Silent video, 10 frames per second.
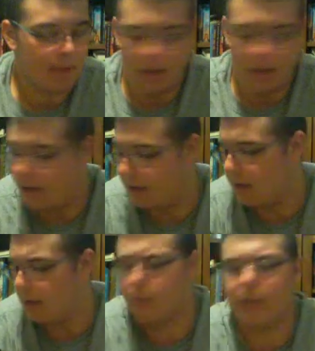and
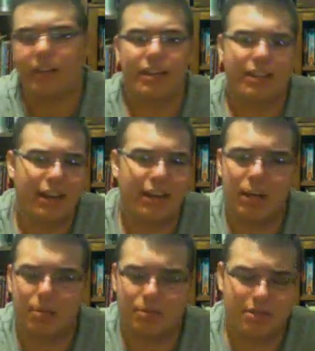really it kind of
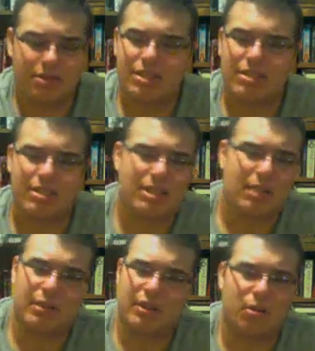helps because the
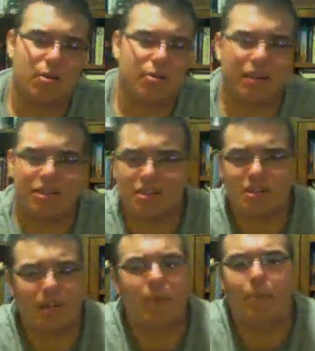disassembly of the whole thing is just
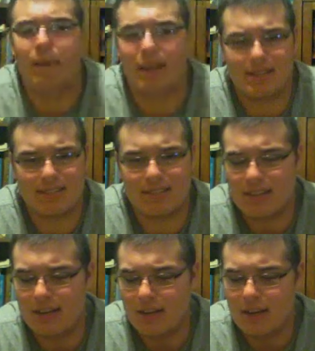a mess,
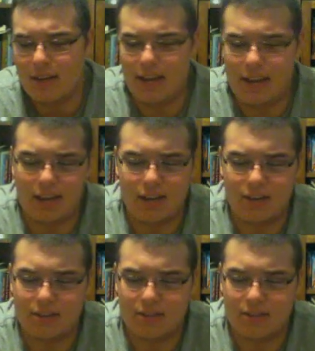and